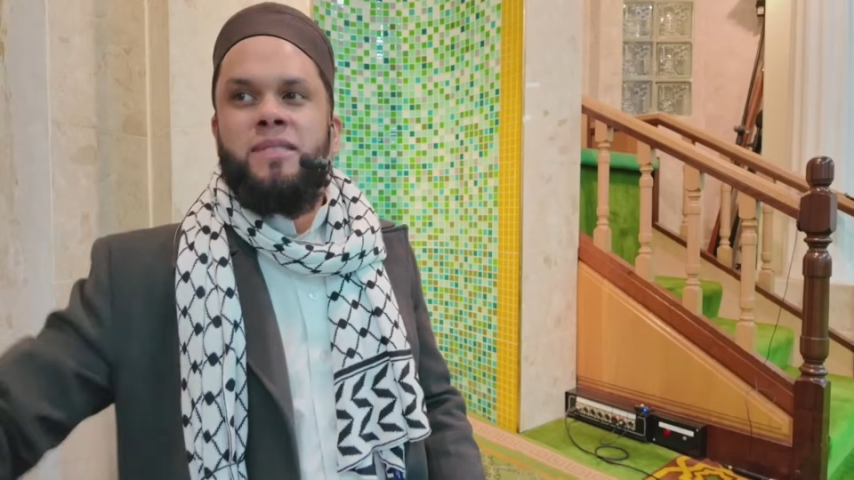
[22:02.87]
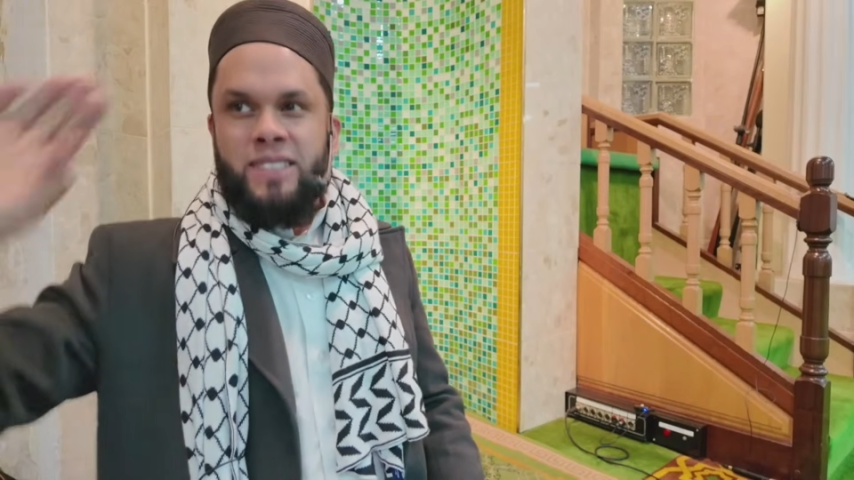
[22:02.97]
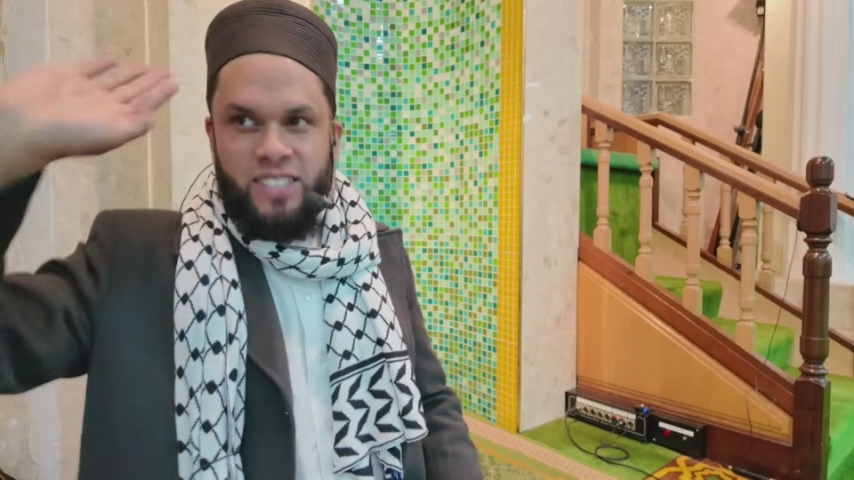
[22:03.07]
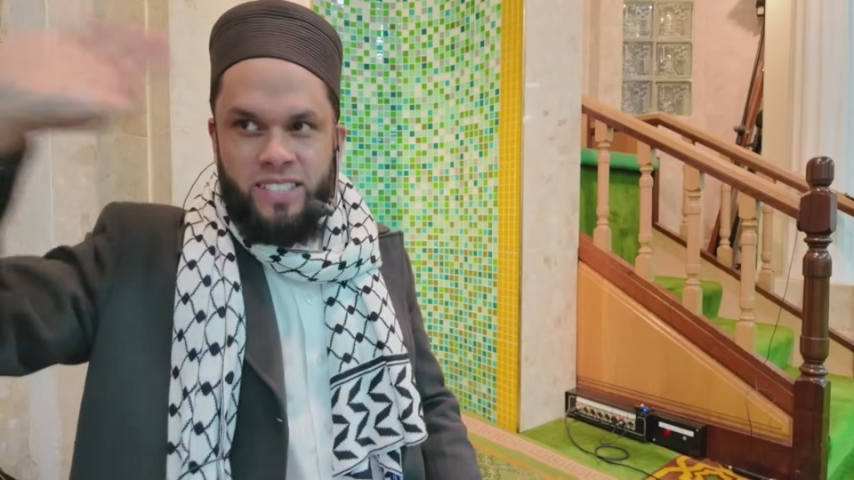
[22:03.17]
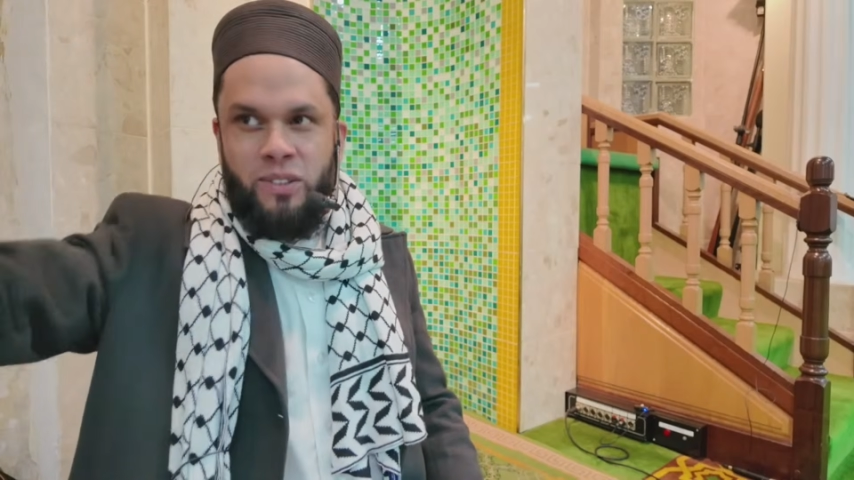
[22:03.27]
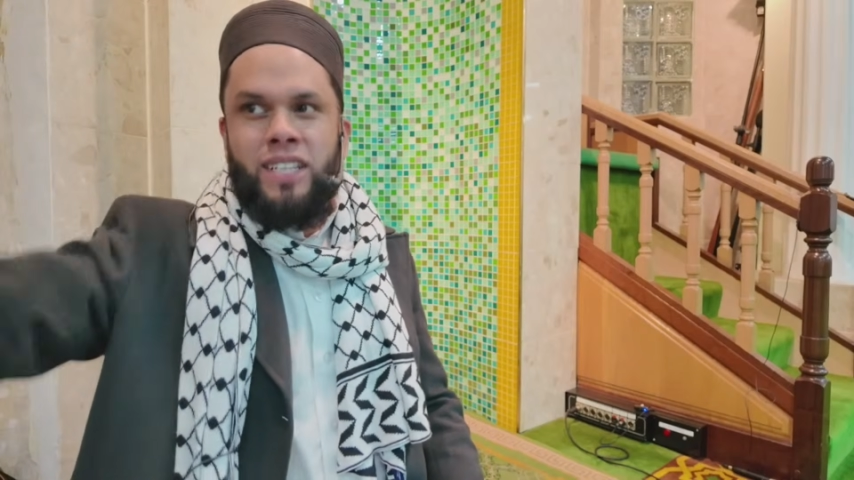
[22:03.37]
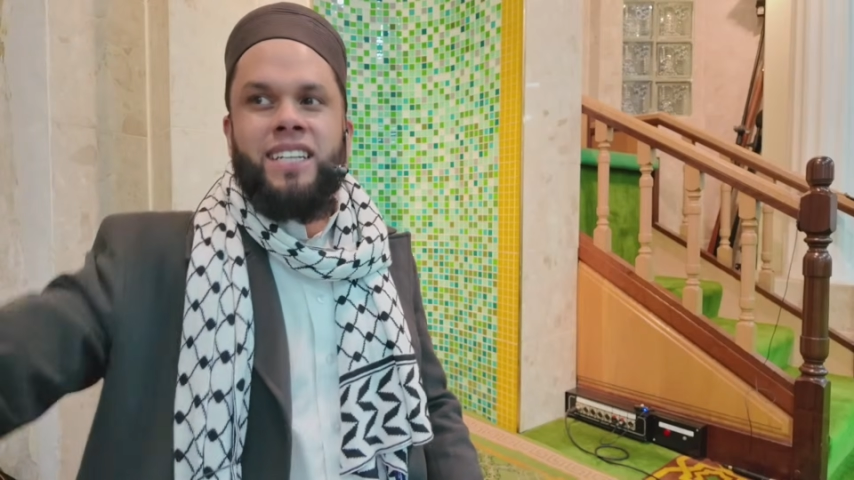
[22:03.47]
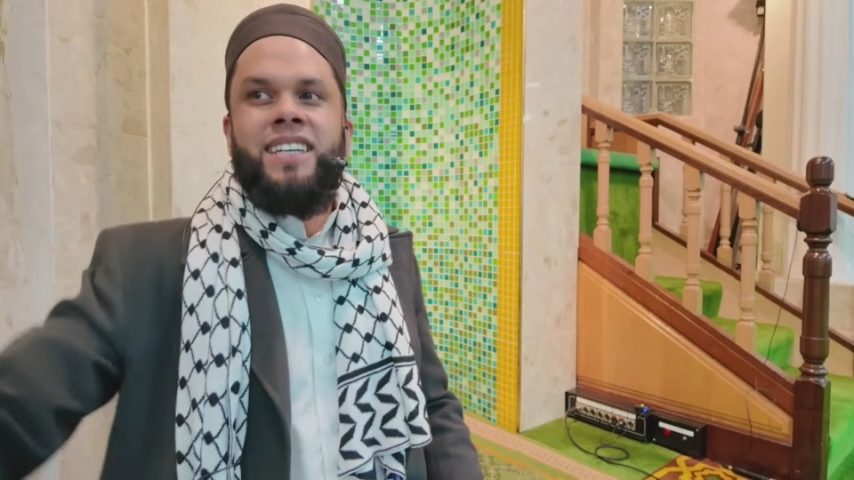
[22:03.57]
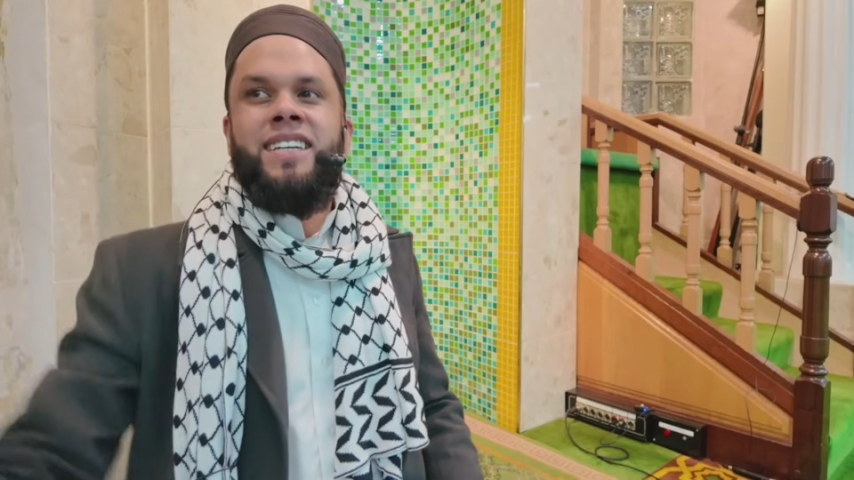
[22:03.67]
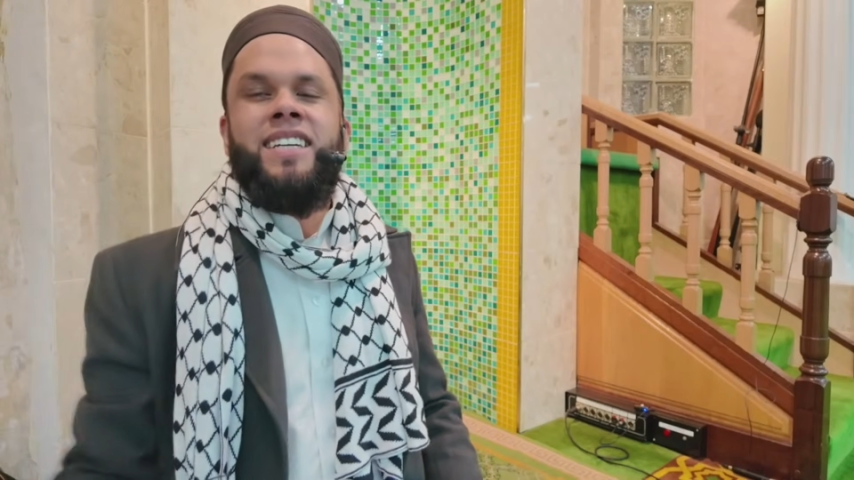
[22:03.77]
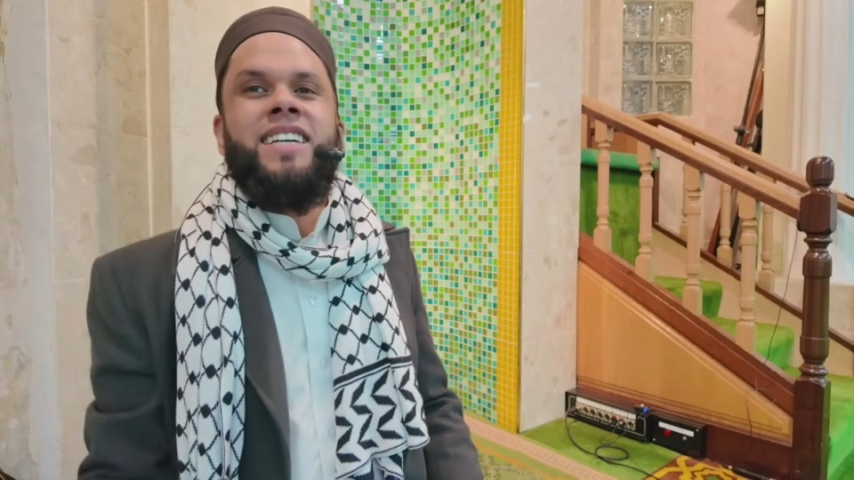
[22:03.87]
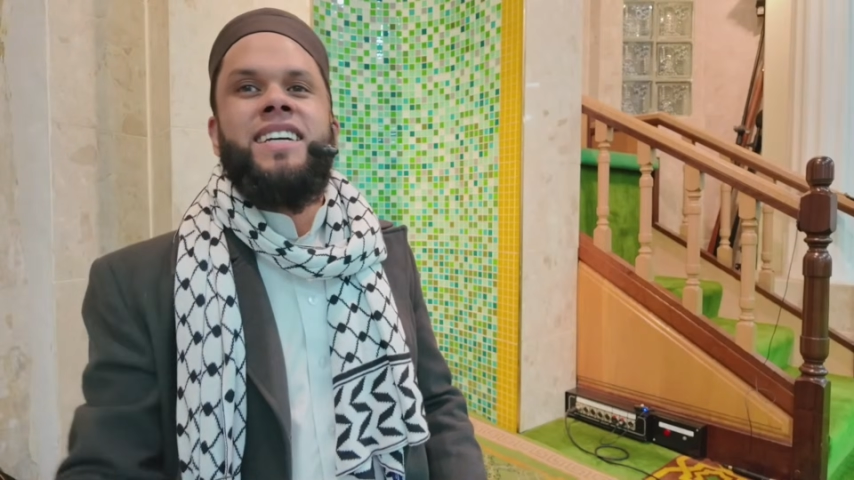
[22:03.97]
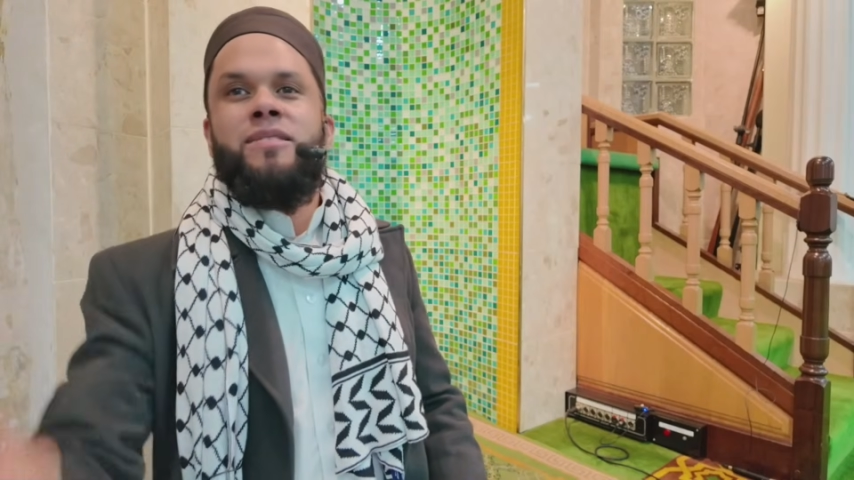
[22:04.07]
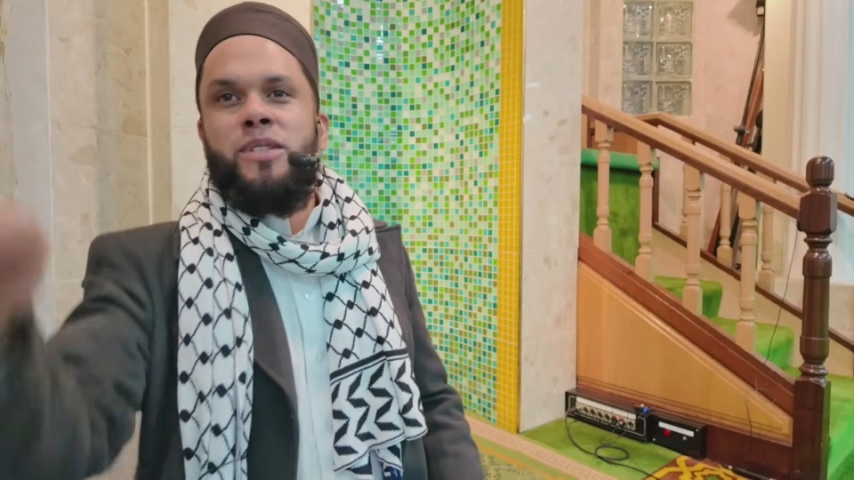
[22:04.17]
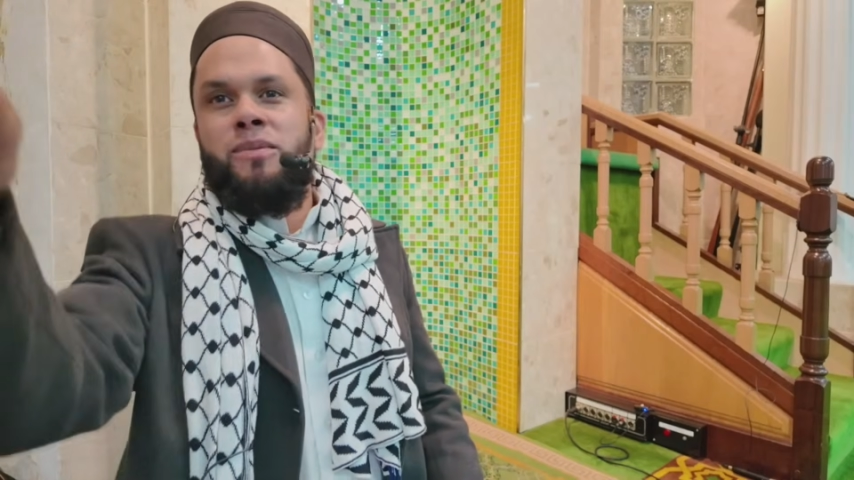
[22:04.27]
It's okay.
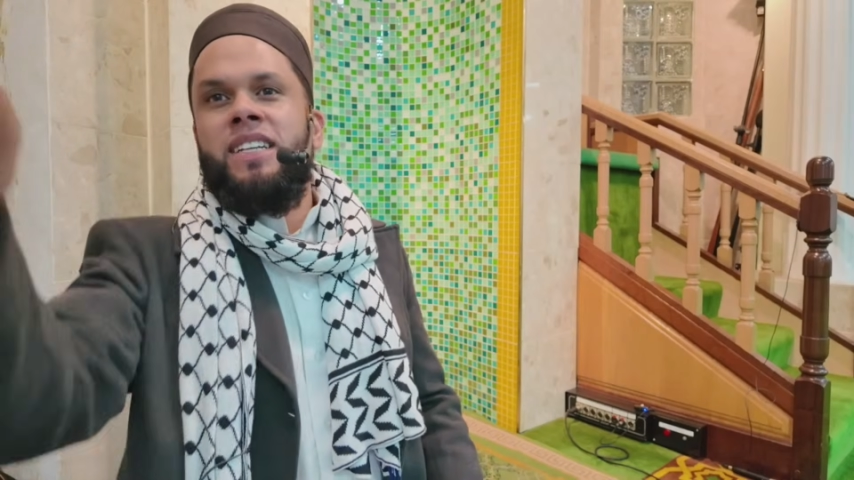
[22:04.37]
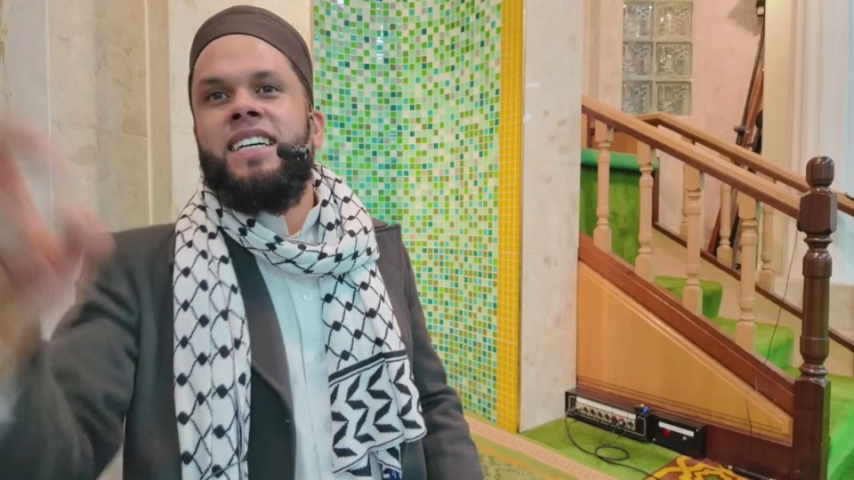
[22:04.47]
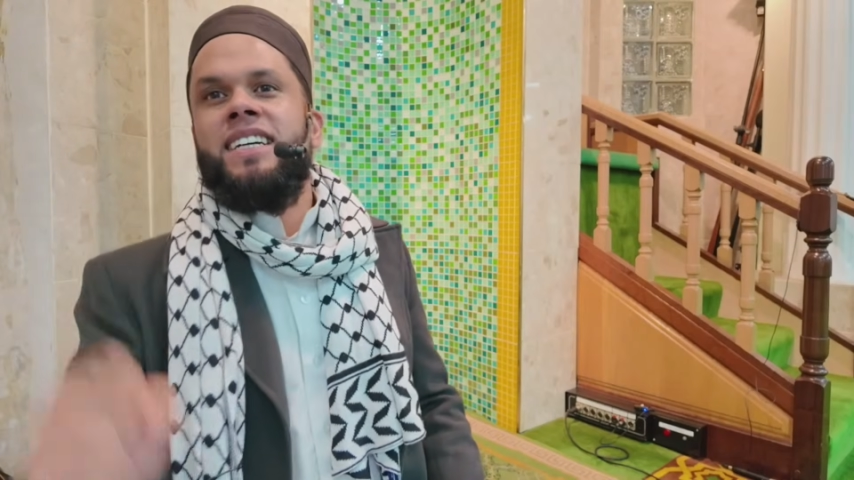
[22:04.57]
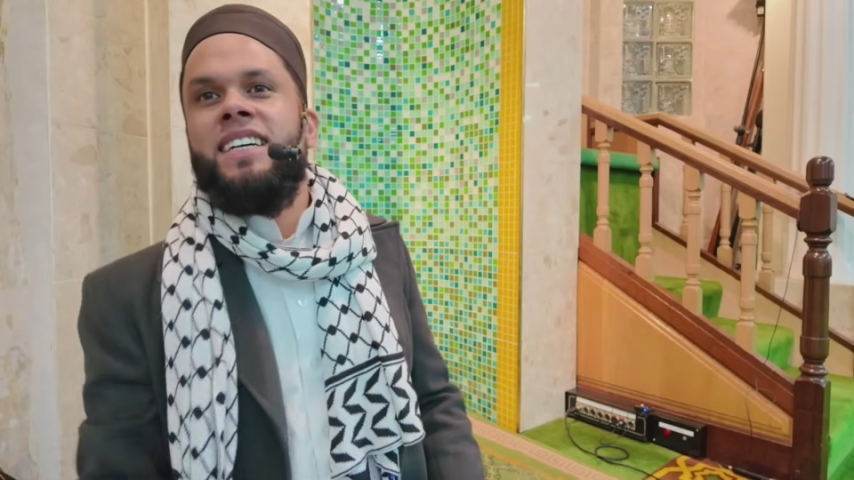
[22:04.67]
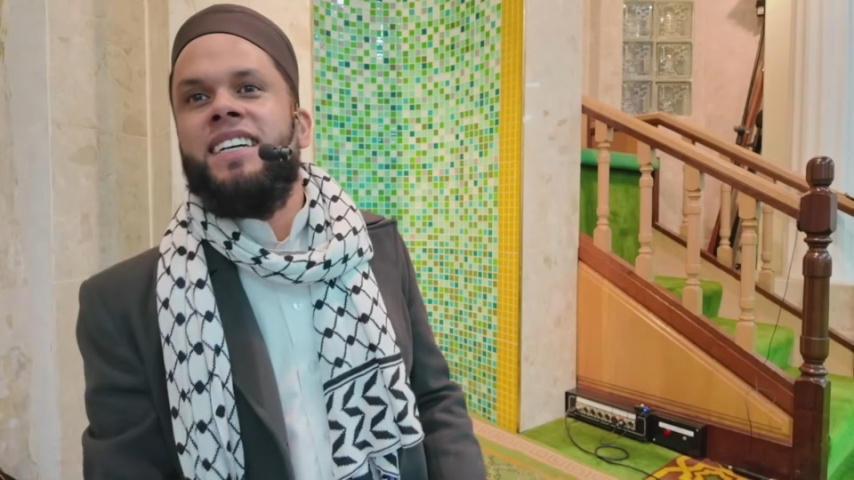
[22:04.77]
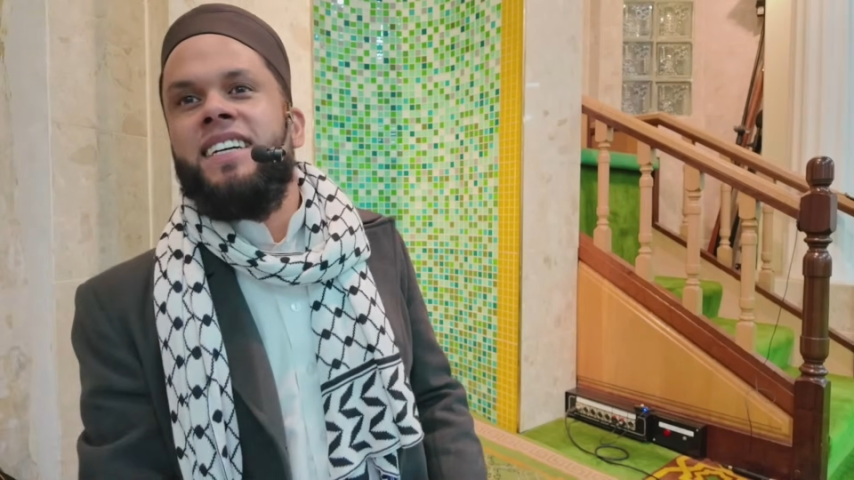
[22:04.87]
Bismillah.